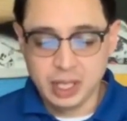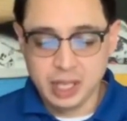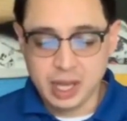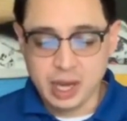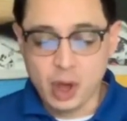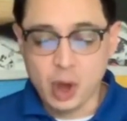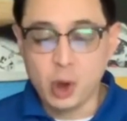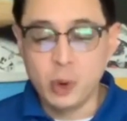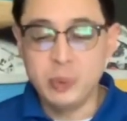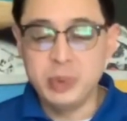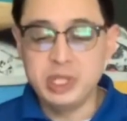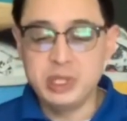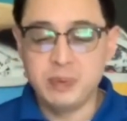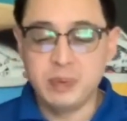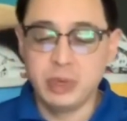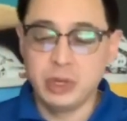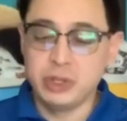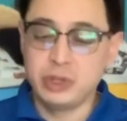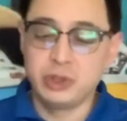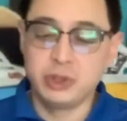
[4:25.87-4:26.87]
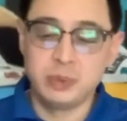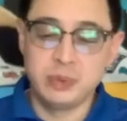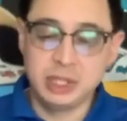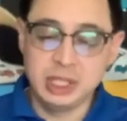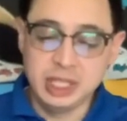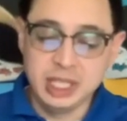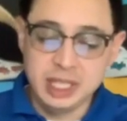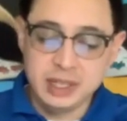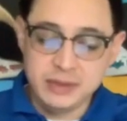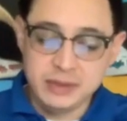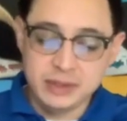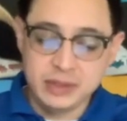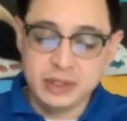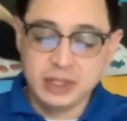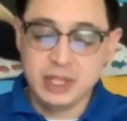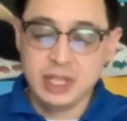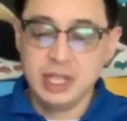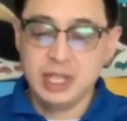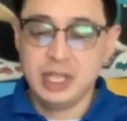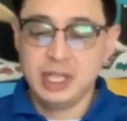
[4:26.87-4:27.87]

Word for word: In Hopi spiritual beliefs,